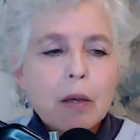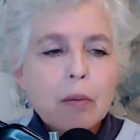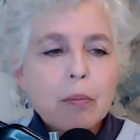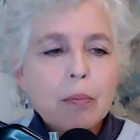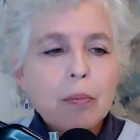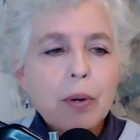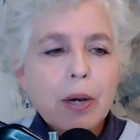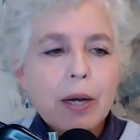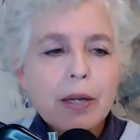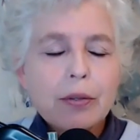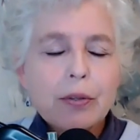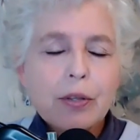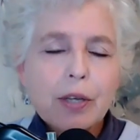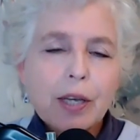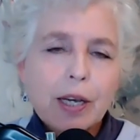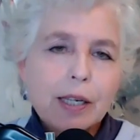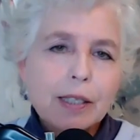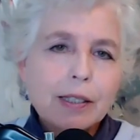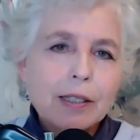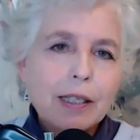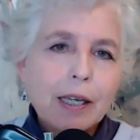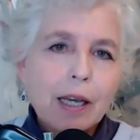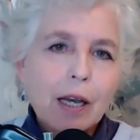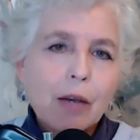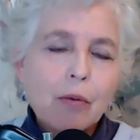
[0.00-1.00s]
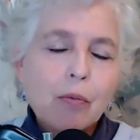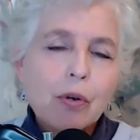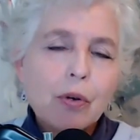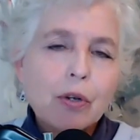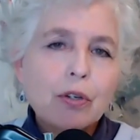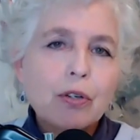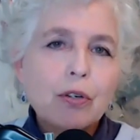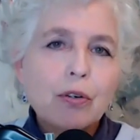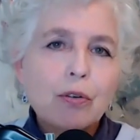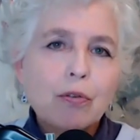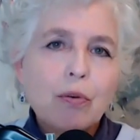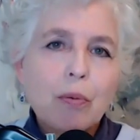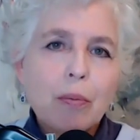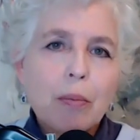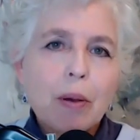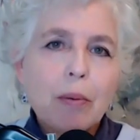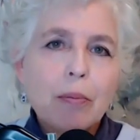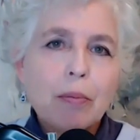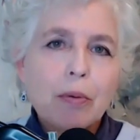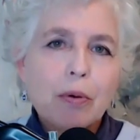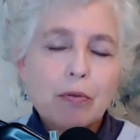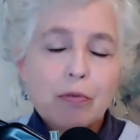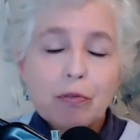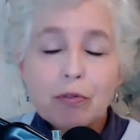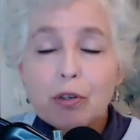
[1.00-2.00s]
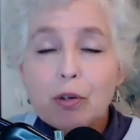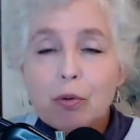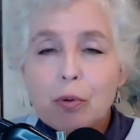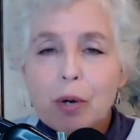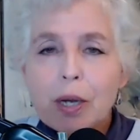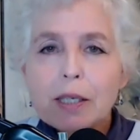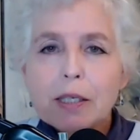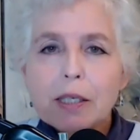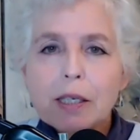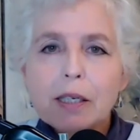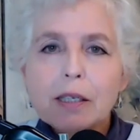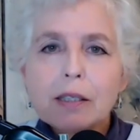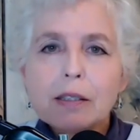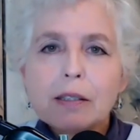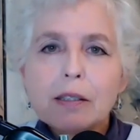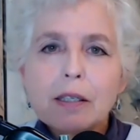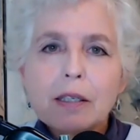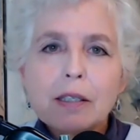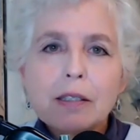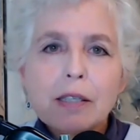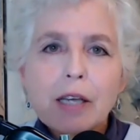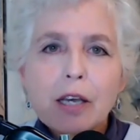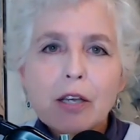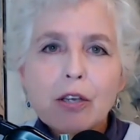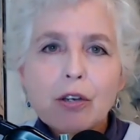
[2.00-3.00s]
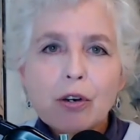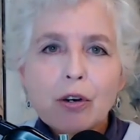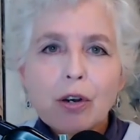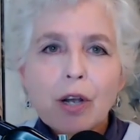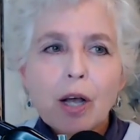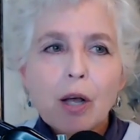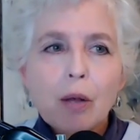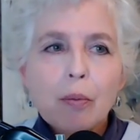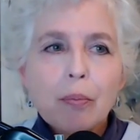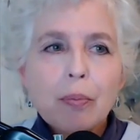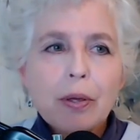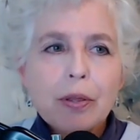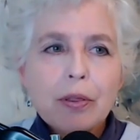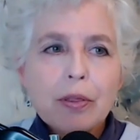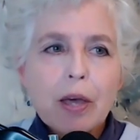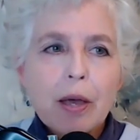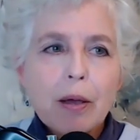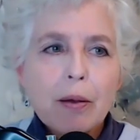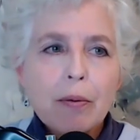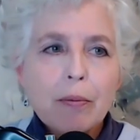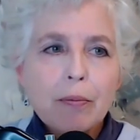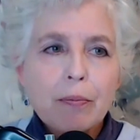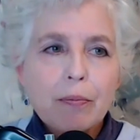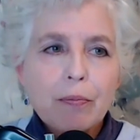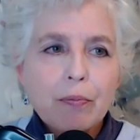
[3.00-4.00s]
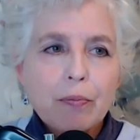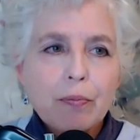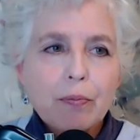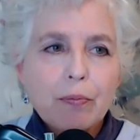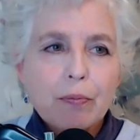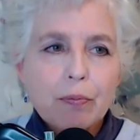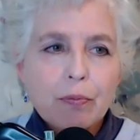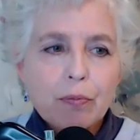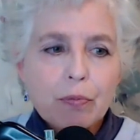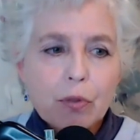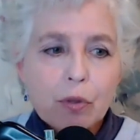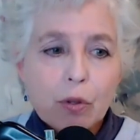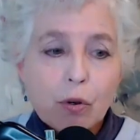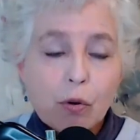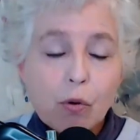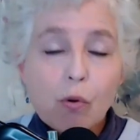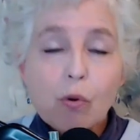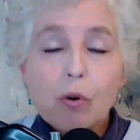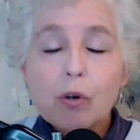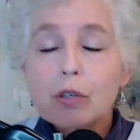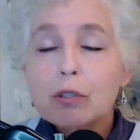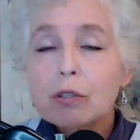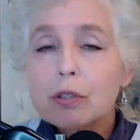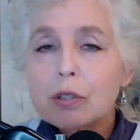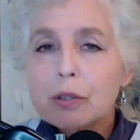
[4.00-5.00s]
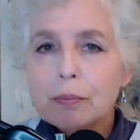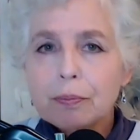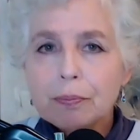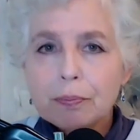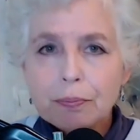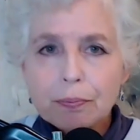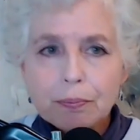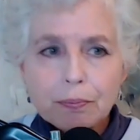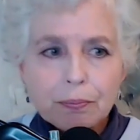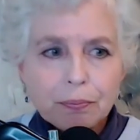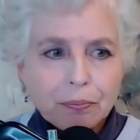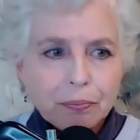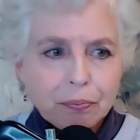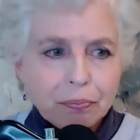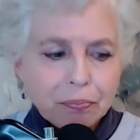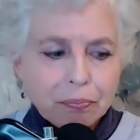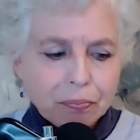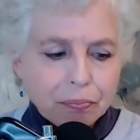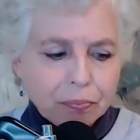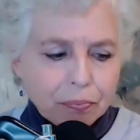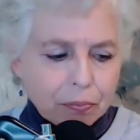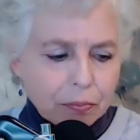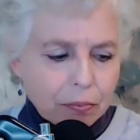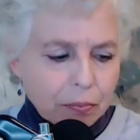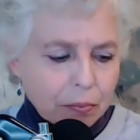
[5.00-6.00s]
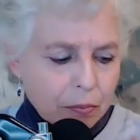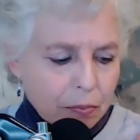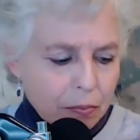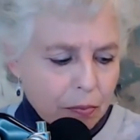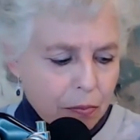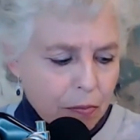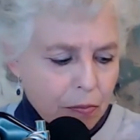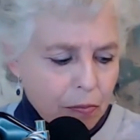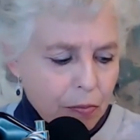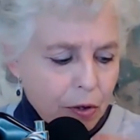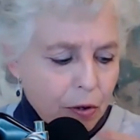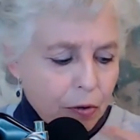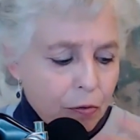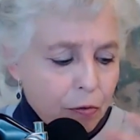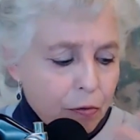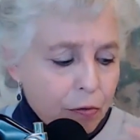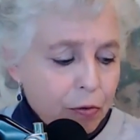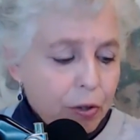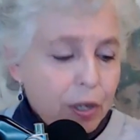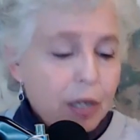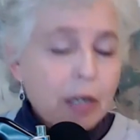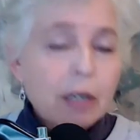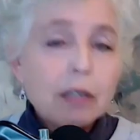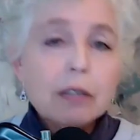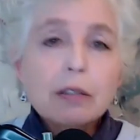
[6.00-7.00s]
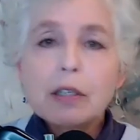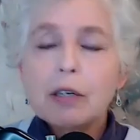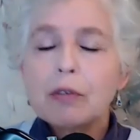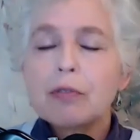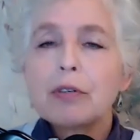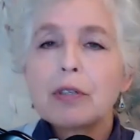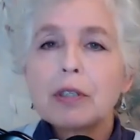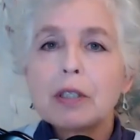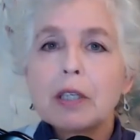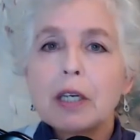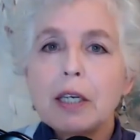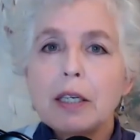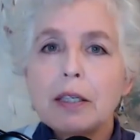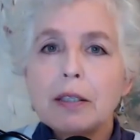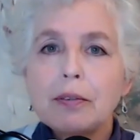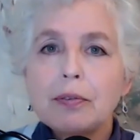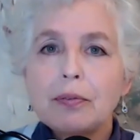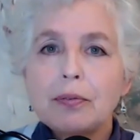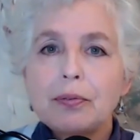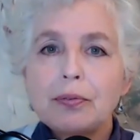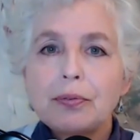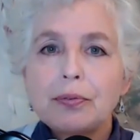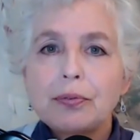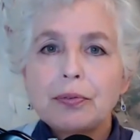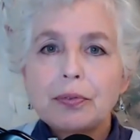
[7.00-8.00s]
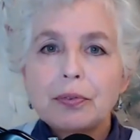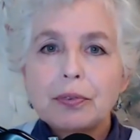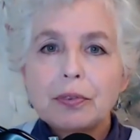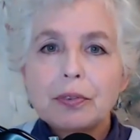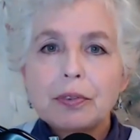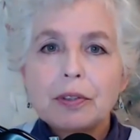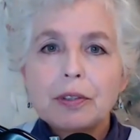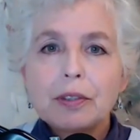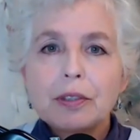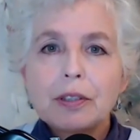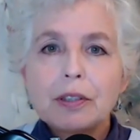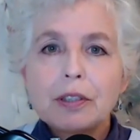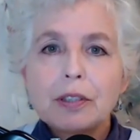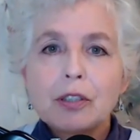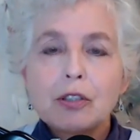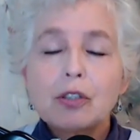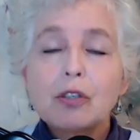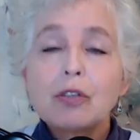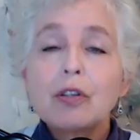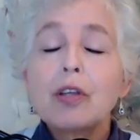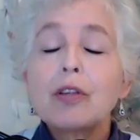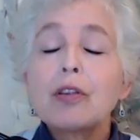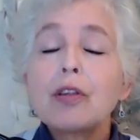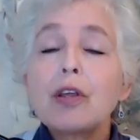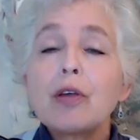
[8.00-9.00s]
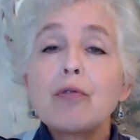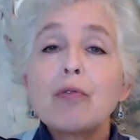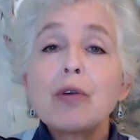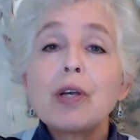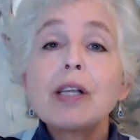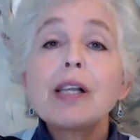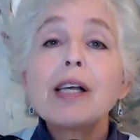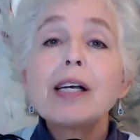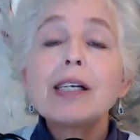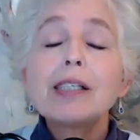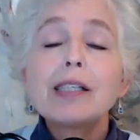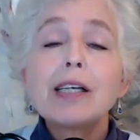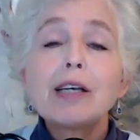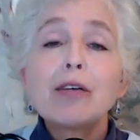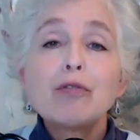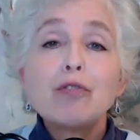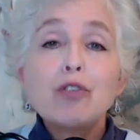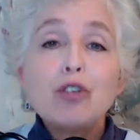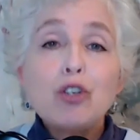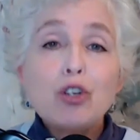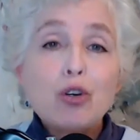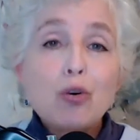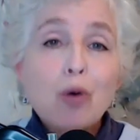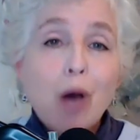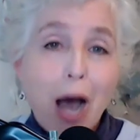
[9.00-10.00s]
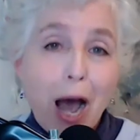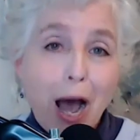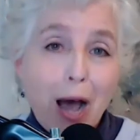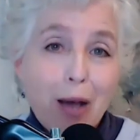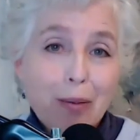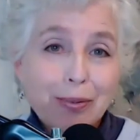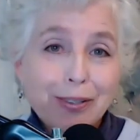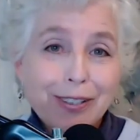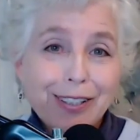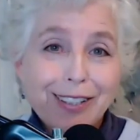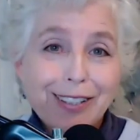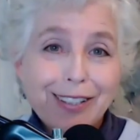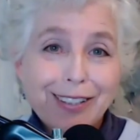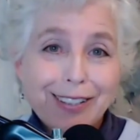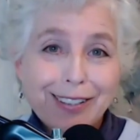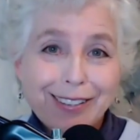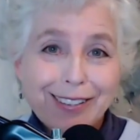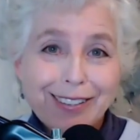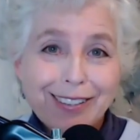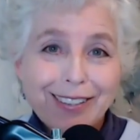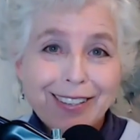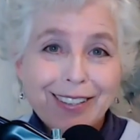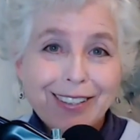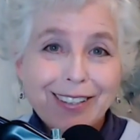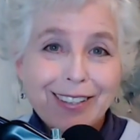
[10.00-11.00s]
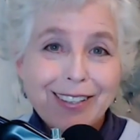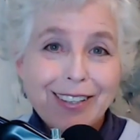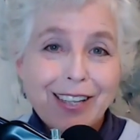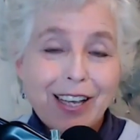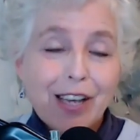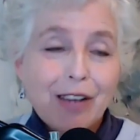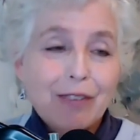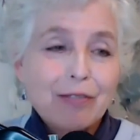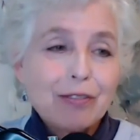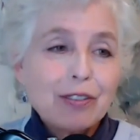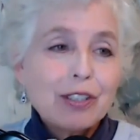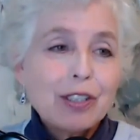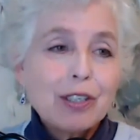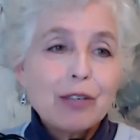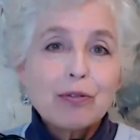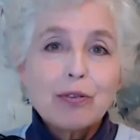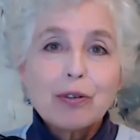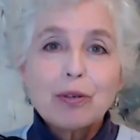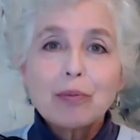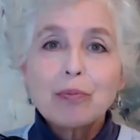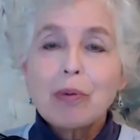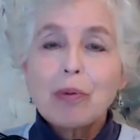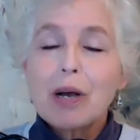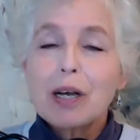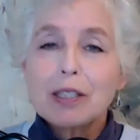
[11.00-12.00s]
But the idea I want you to remember, a few ideas, is that you're helping the horse, feel differently. And so that they realize they have new options. They have different